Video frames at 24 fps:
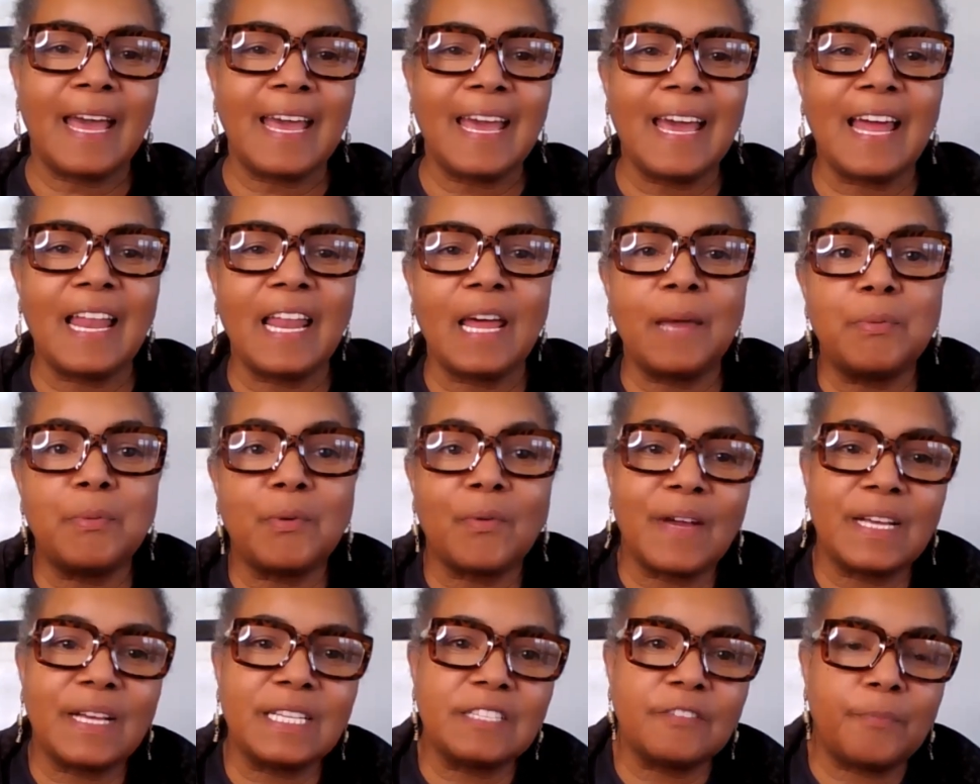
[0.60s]
Hey, I like the
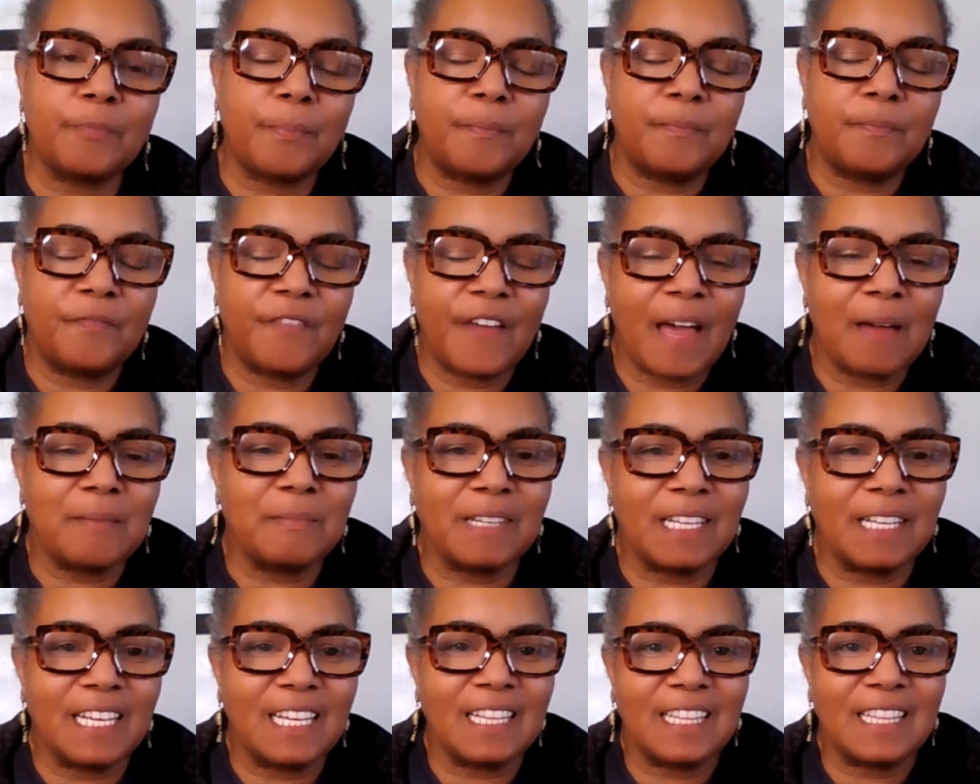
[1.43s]
rest of the
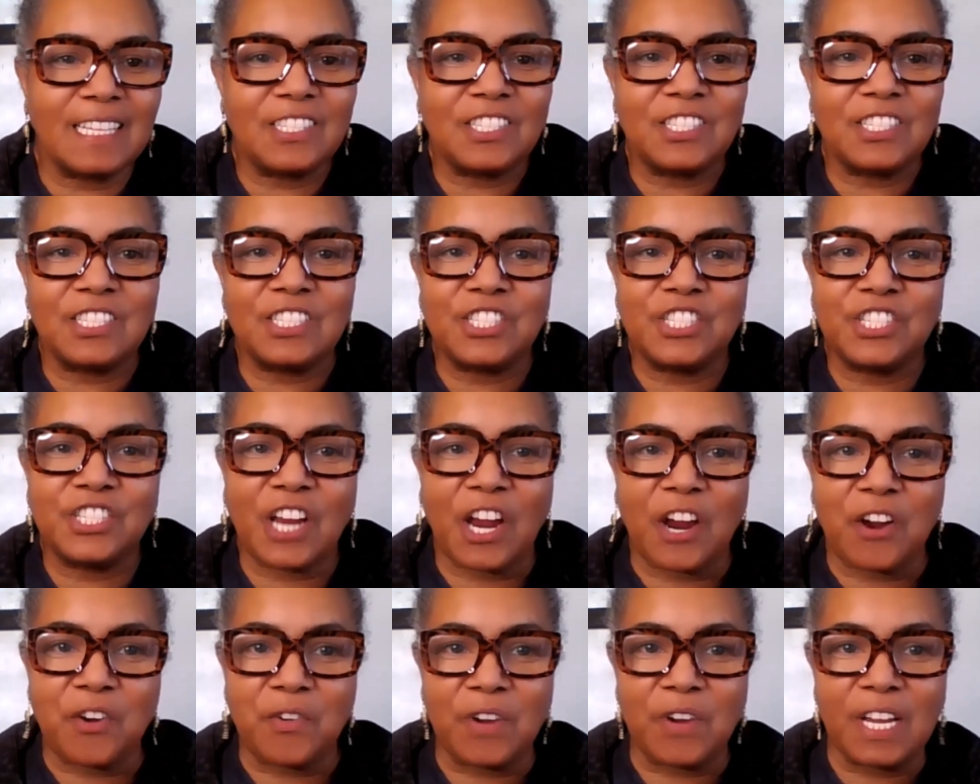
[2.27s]
family. This is
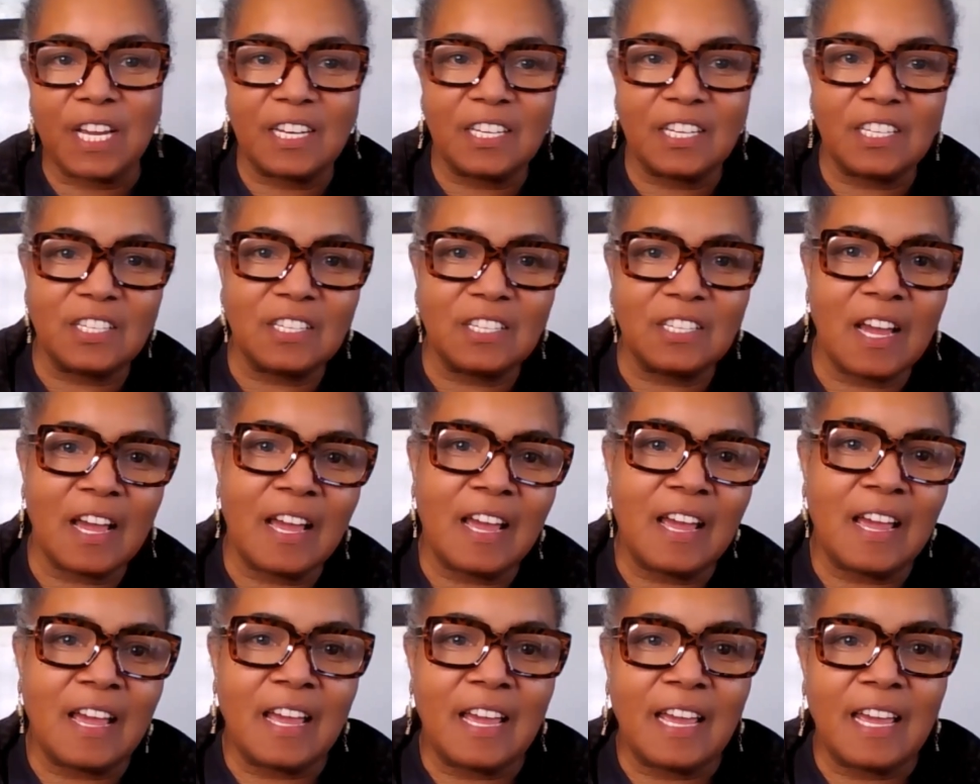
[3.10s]
Sharon
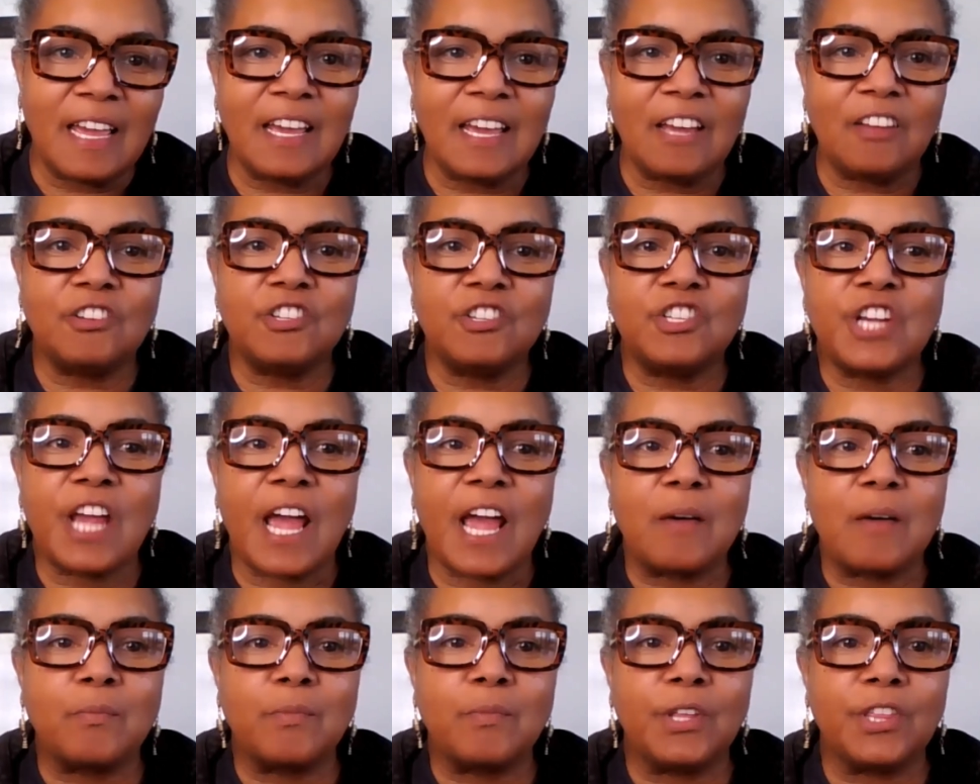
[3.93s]
here to
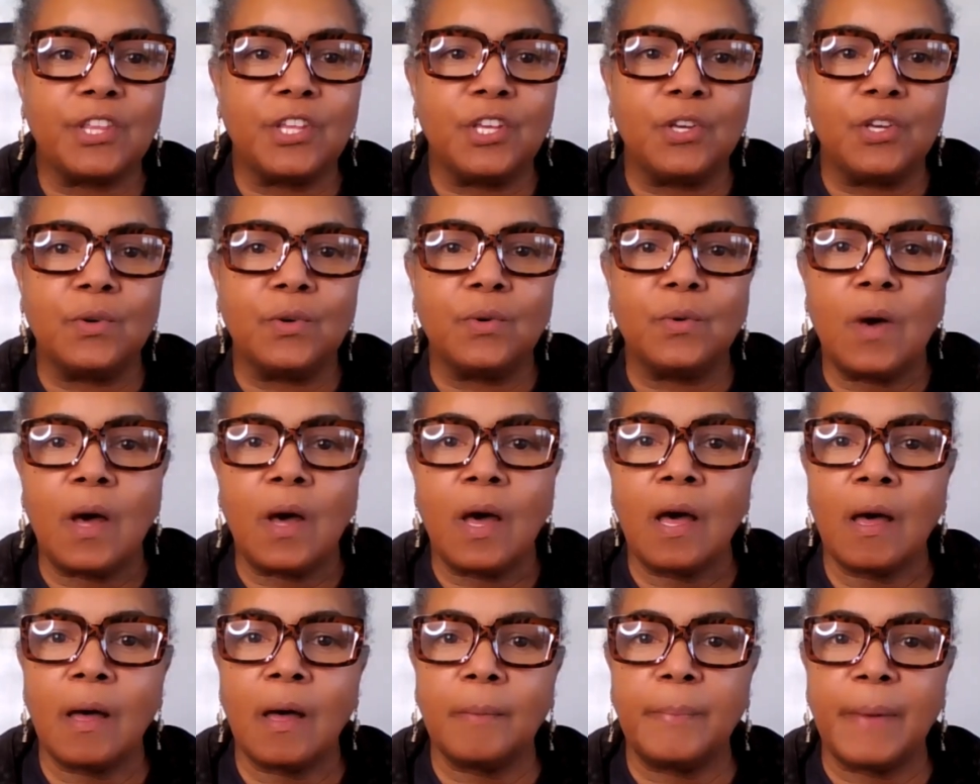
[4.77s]
chat with you
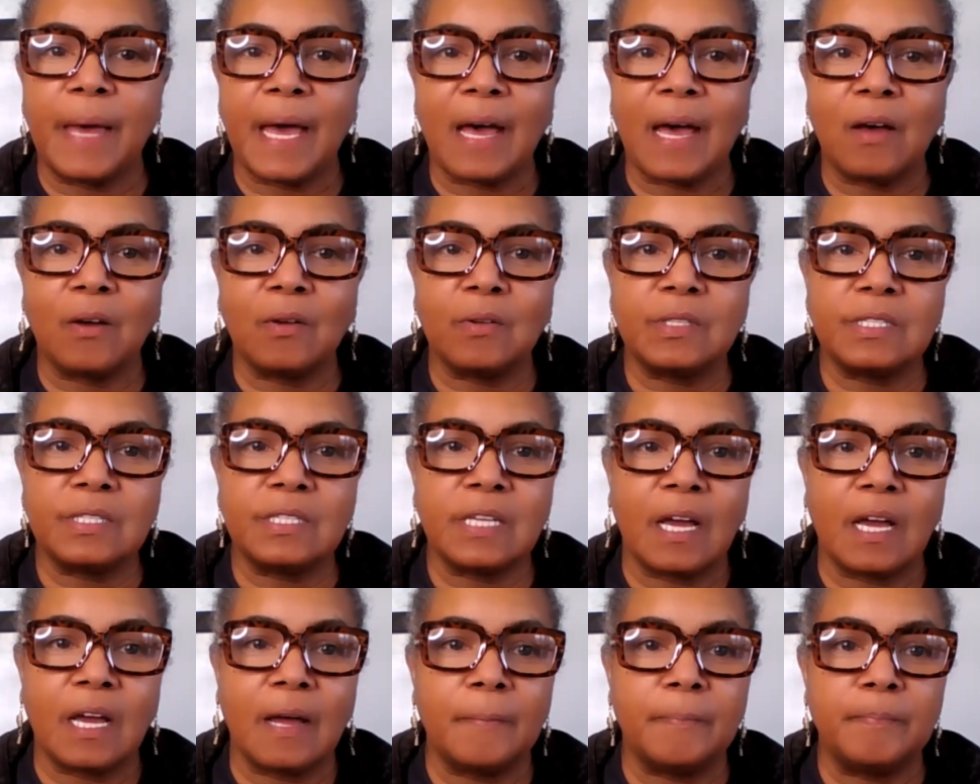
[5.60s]
about
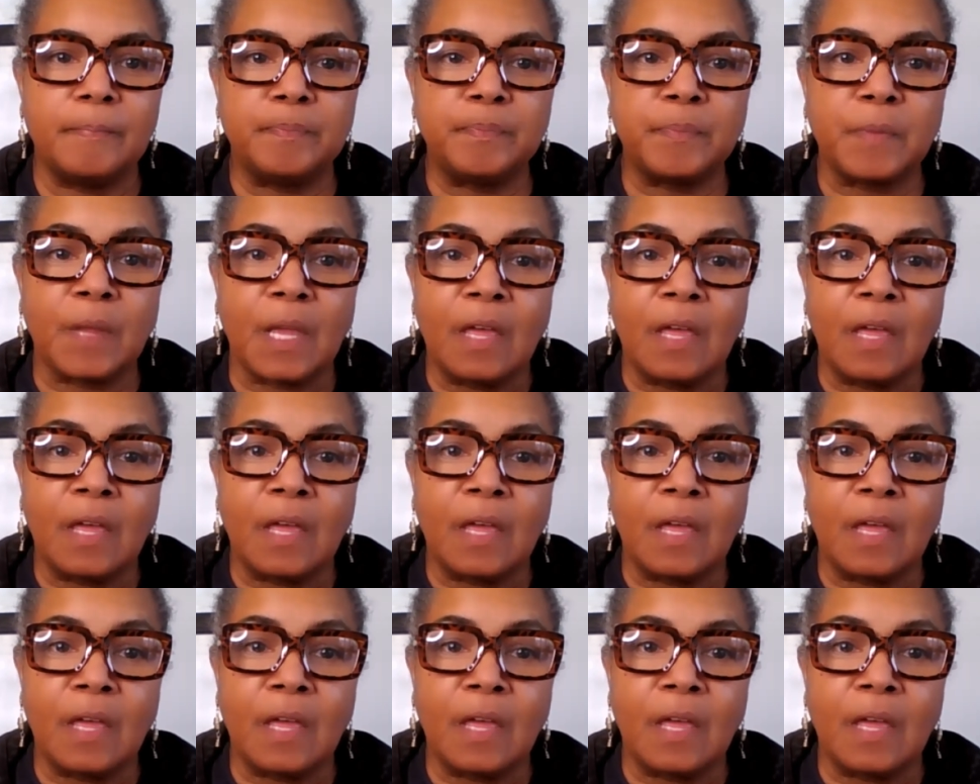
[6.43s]
um,